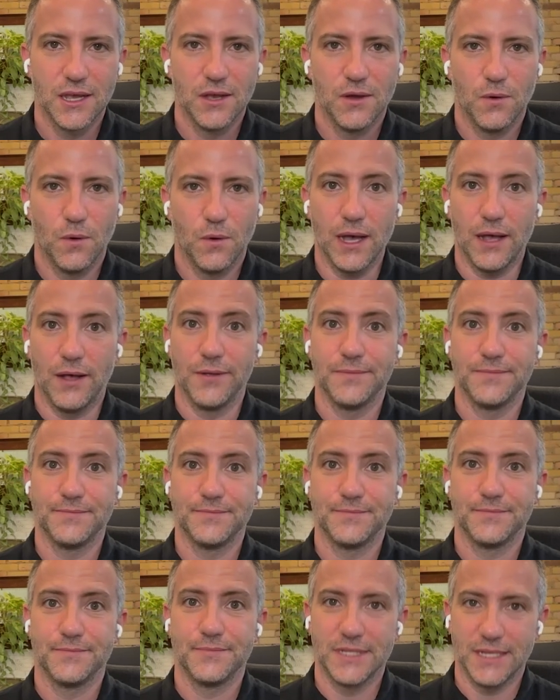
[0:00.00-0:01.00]
Well,
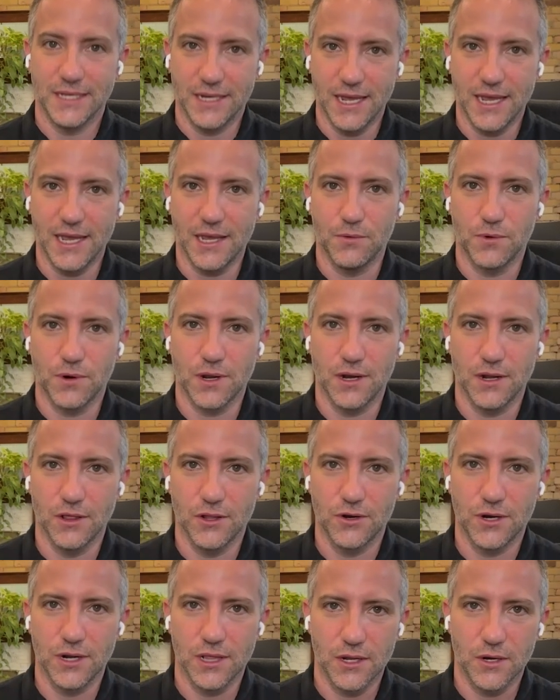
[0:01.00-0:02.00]
Today, we're going to
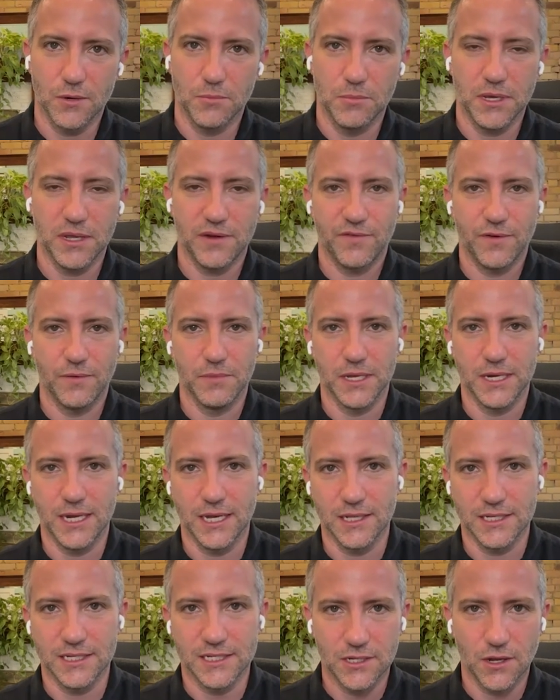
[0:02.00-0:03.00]
learn a little bit from the
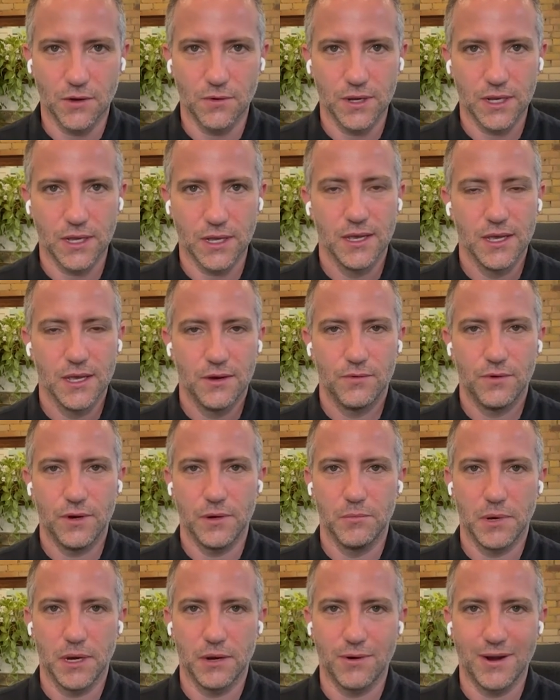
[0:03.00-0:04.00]
Daily Stoic, written
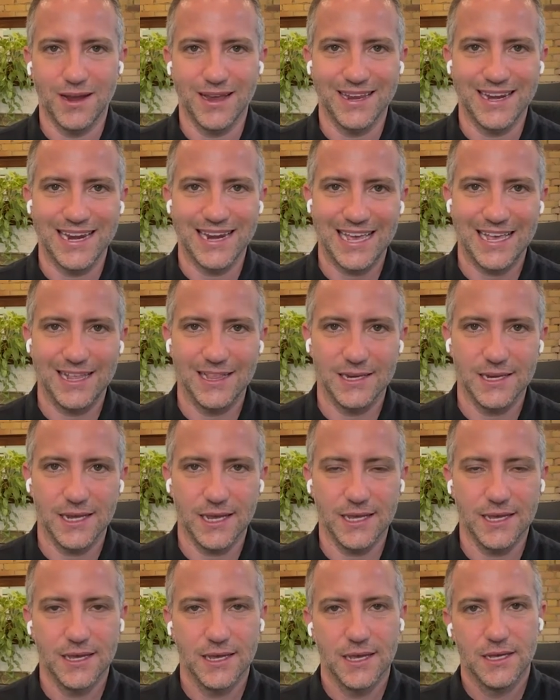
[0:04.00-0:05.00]
by Ryan Holiday,